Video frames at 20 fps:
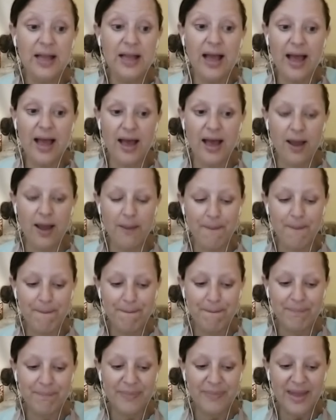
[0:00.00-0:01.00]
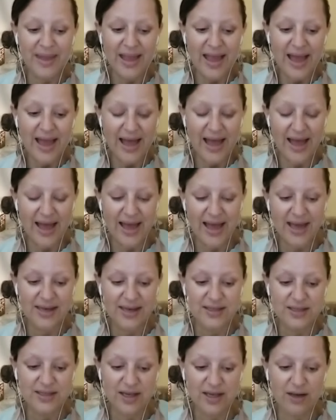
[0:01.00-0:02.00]

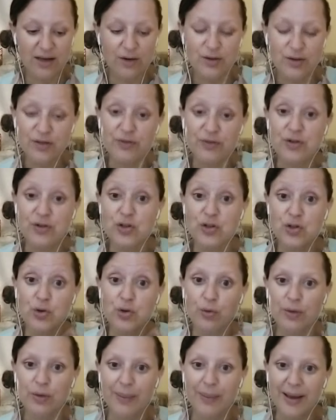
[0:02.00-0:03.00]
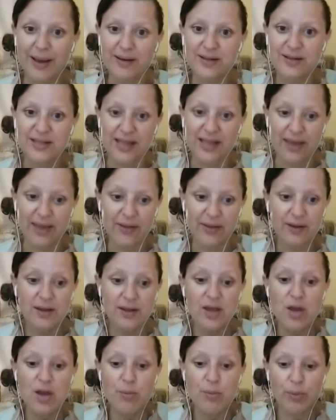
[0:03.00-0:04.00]
And lots of you to talk about together,
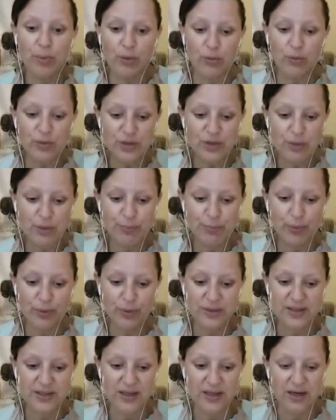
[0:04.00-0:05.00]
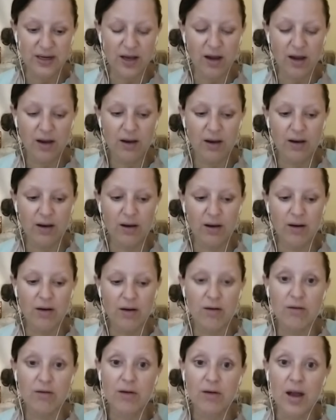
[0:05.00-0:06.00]
but also books that are
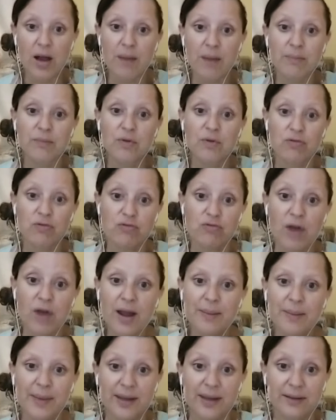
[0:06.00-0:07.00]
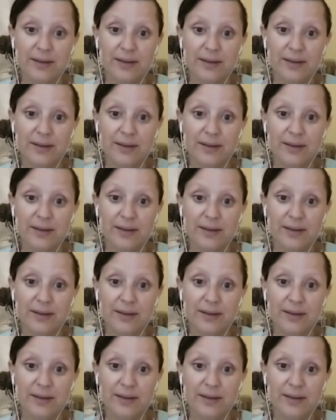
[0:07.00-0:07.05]
rhyming.